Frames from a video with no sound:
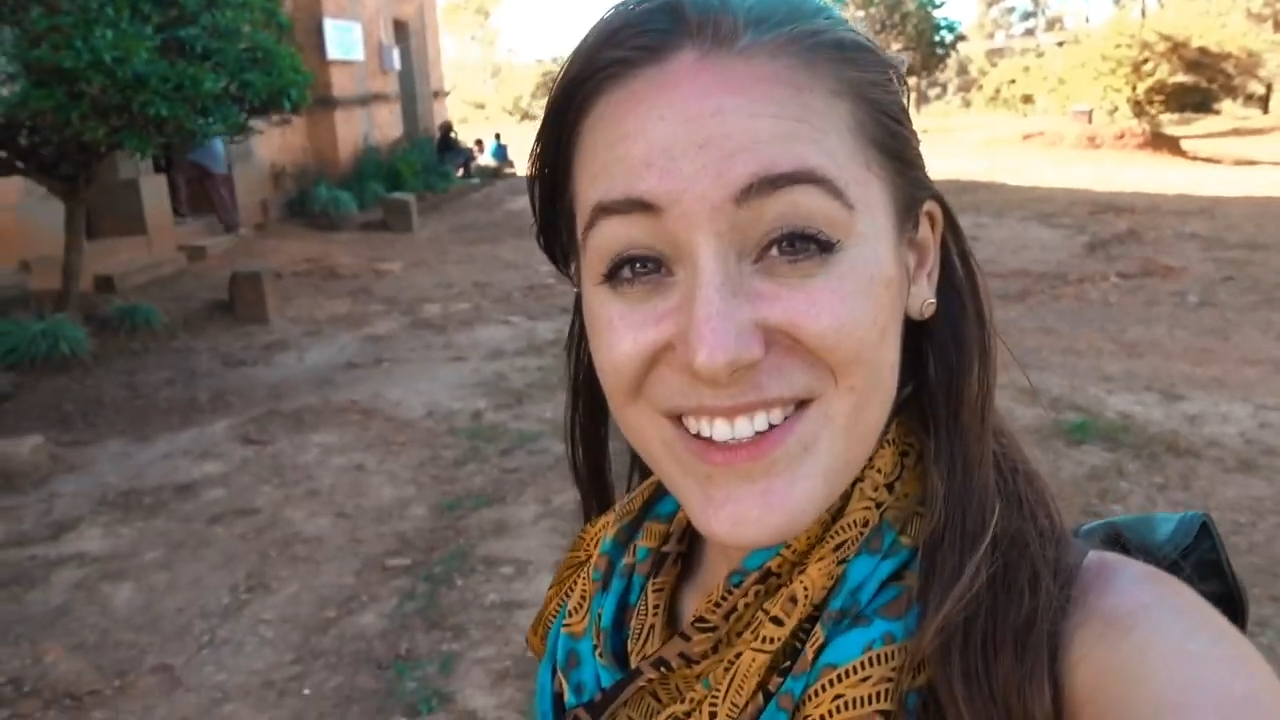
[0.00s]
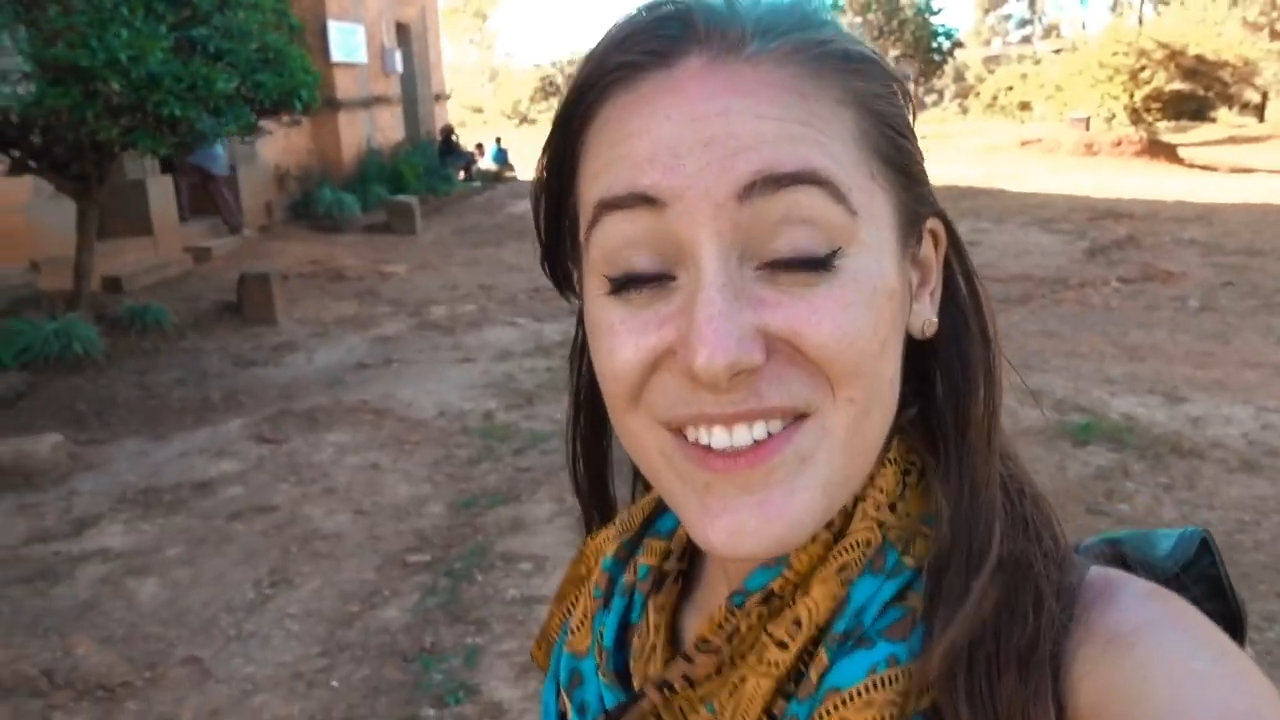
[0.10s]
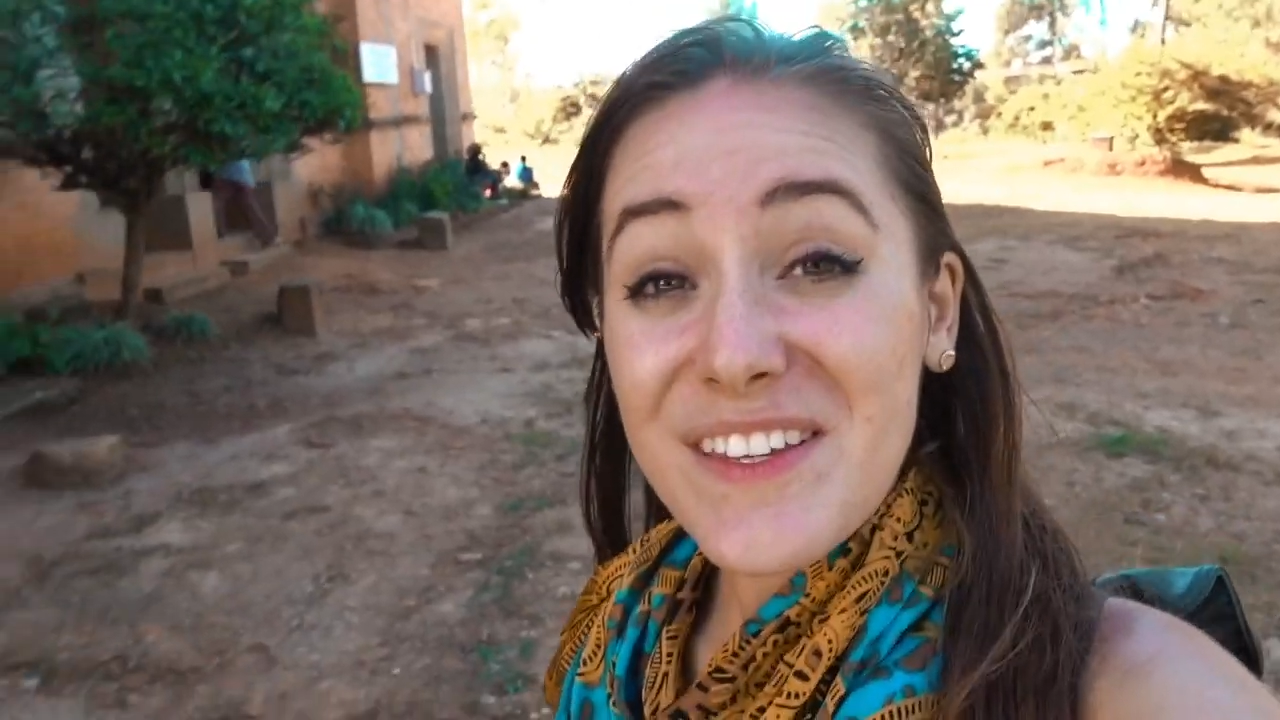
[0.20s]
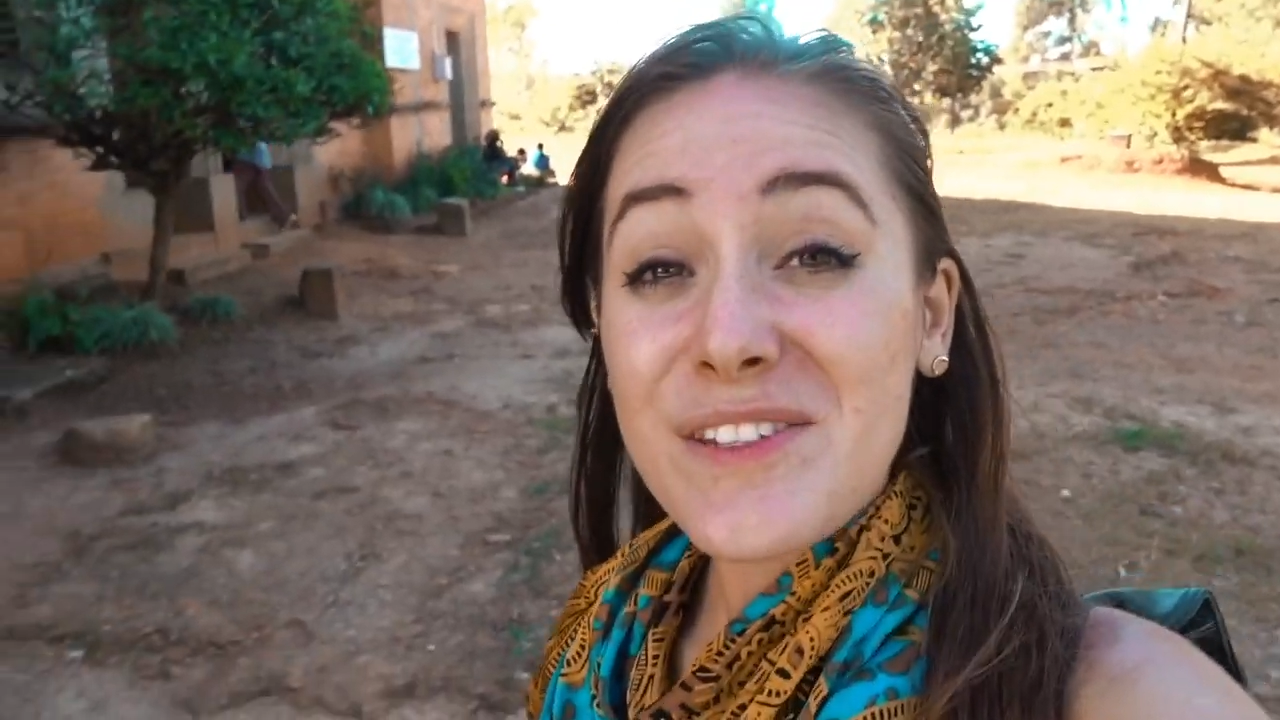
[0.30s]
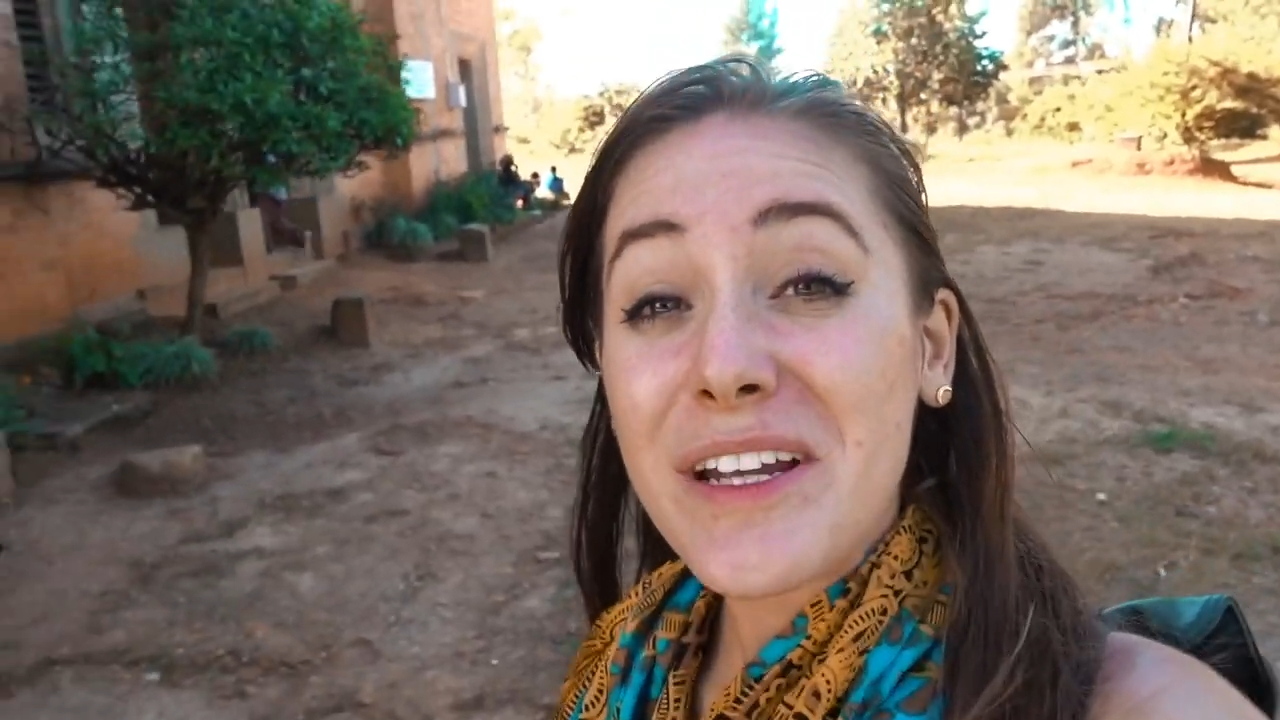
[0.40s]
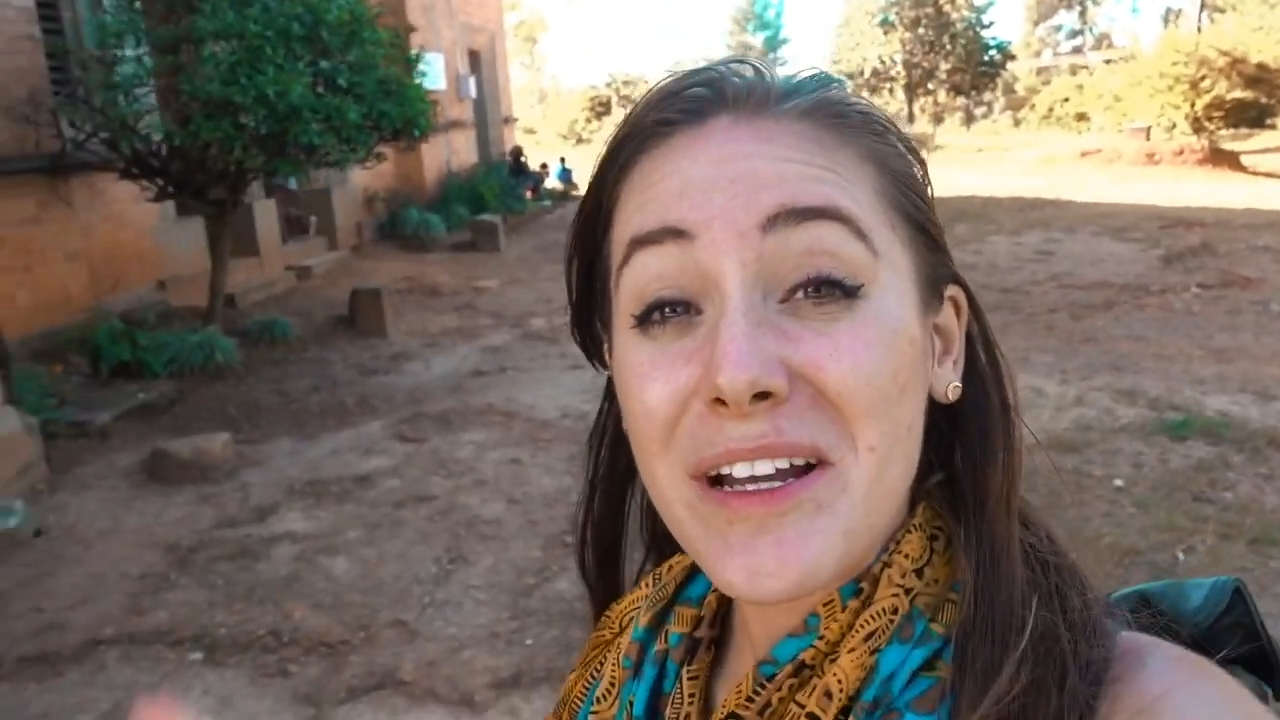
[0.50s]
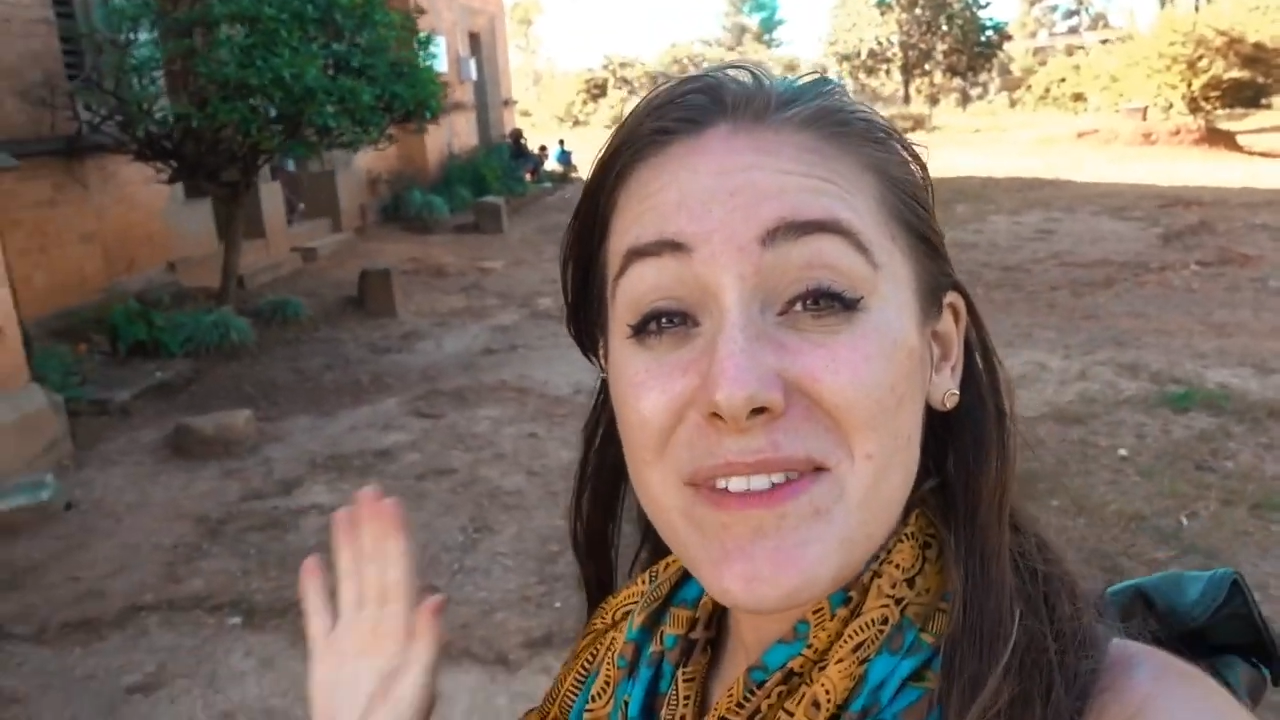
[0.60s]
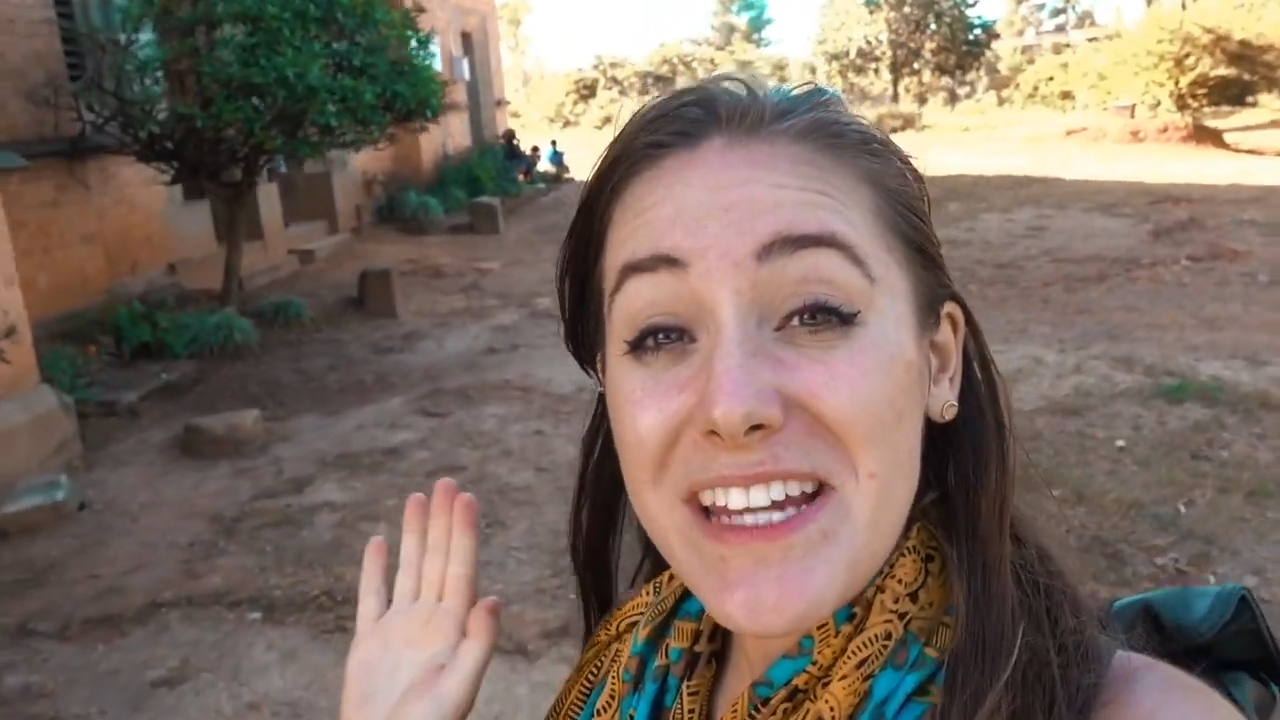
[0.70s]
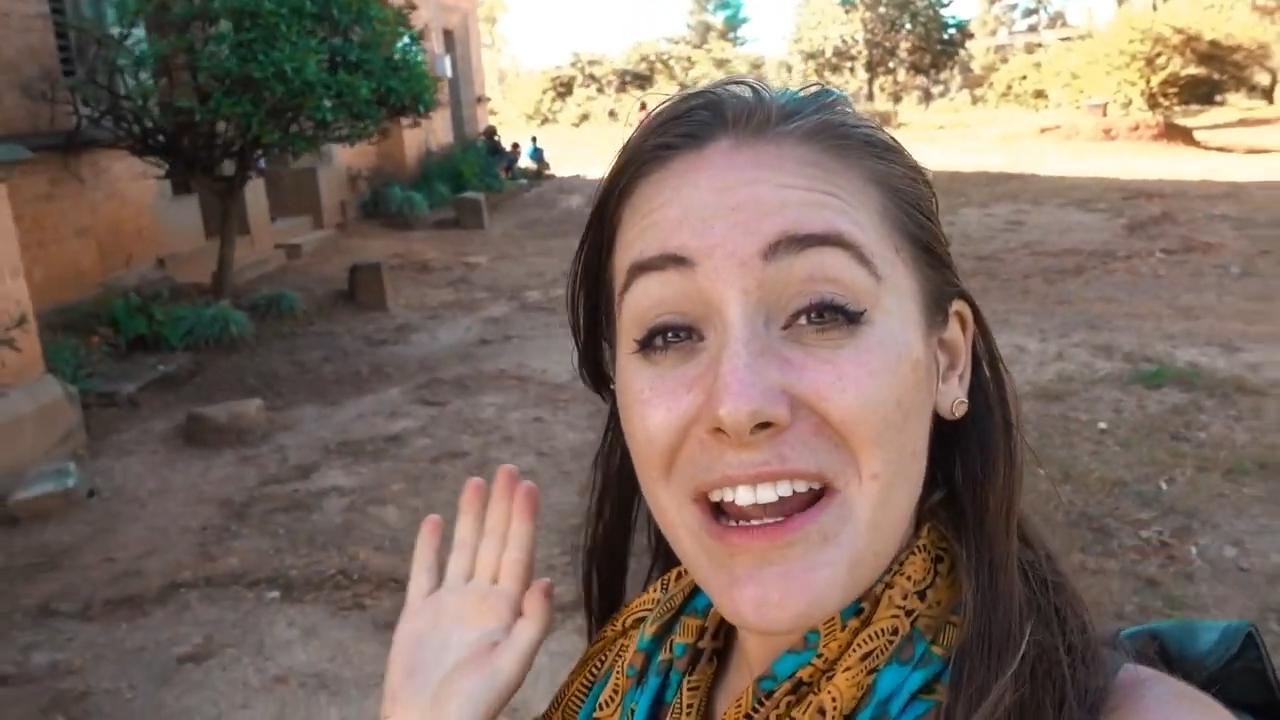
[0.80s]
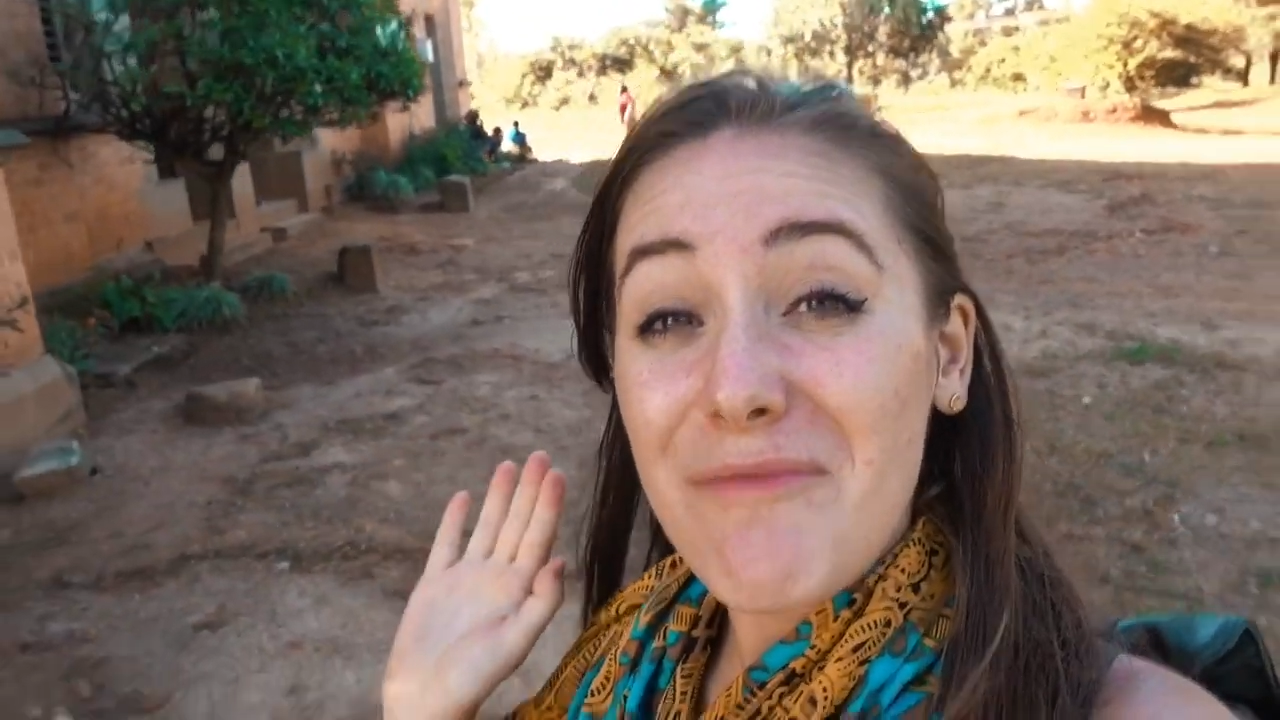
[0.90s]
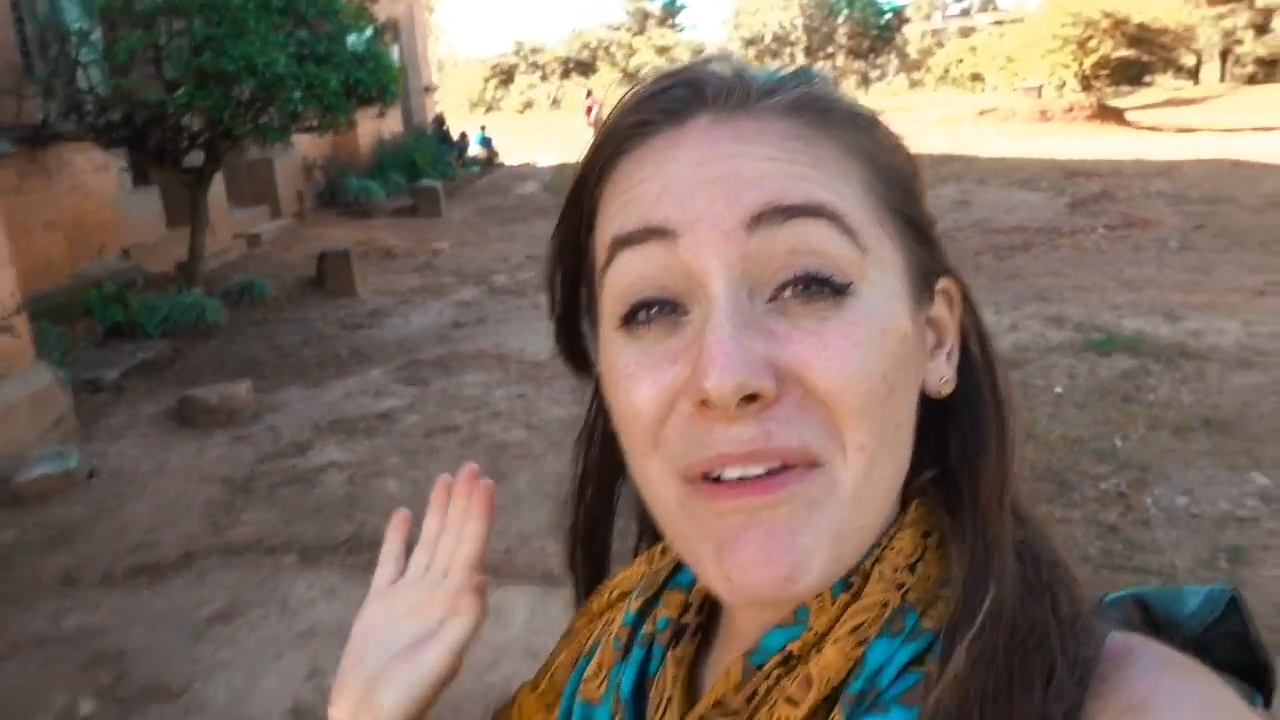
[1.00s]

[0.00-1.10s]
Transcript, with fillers: So this week I'm staying at